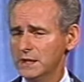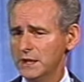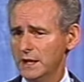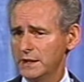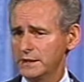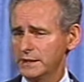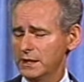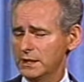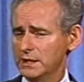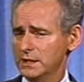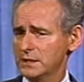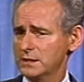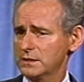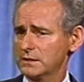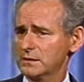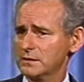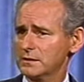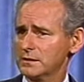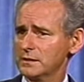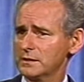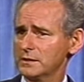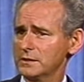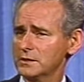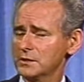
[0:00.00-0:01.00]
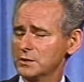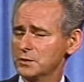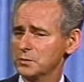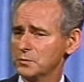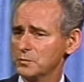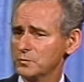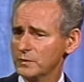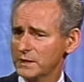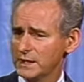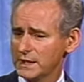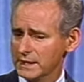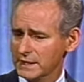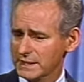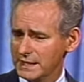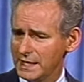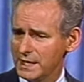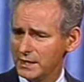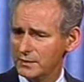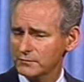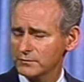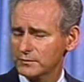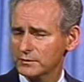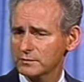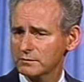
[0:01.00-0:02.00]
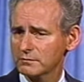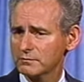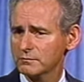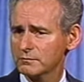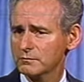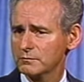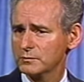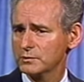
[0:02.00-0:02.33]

And then, you know, when I gave